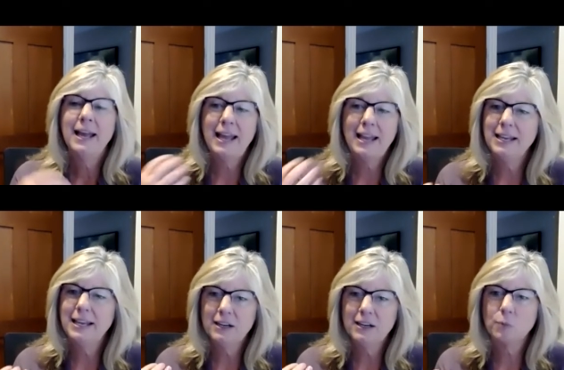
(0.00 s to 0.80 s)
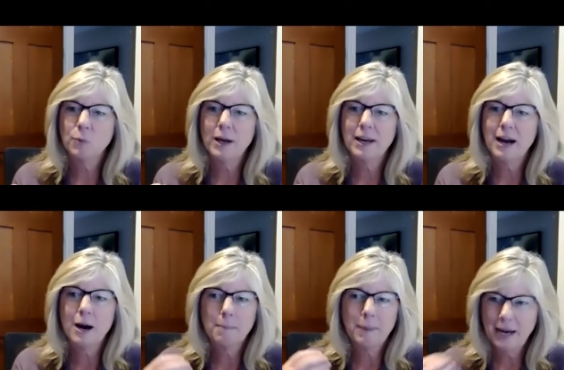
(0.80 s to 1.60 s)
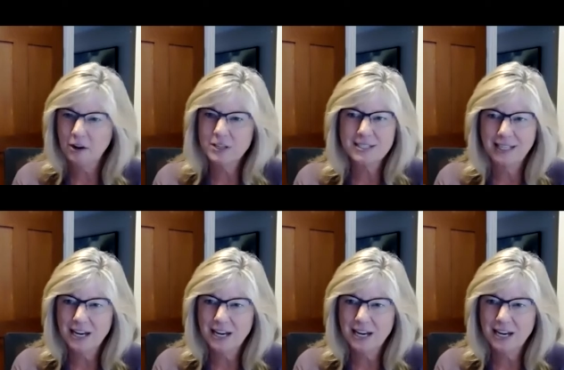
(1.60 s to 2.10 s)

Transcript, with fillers: hey here's what our parent